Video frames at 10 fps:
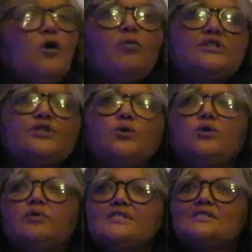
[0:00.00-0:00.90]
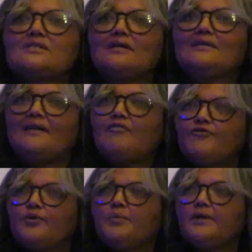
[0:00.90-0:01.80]
wasn't always enough
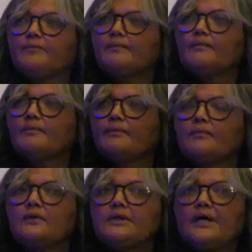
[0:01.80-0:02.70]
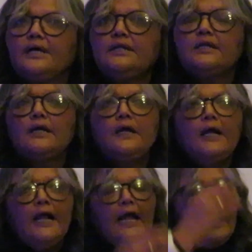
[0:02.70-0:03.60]
for me, right?
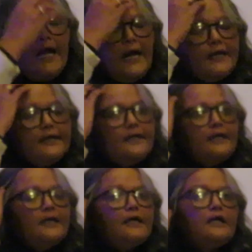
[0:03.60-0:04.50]
And